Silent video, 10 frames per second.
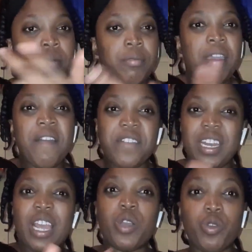me and
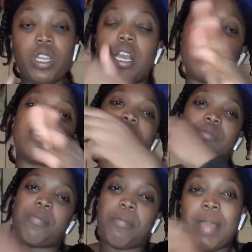Vinette good, because
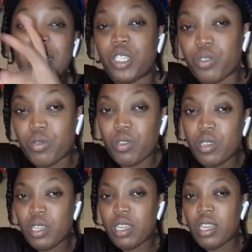mind you,
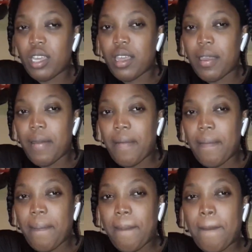
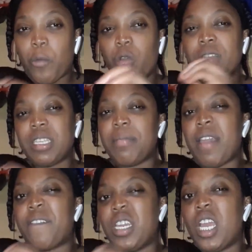when me say me
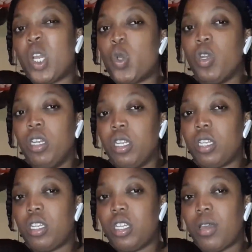and Vinette good,
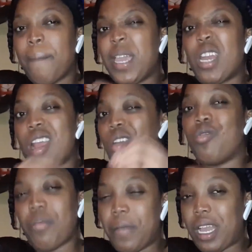me and her
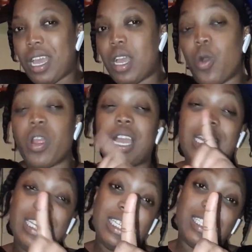good, because, or
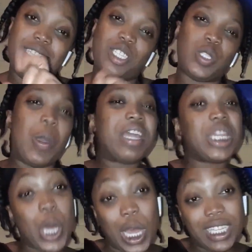at least so I
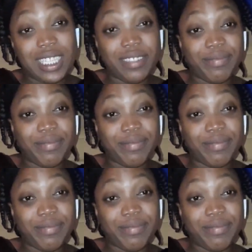thought.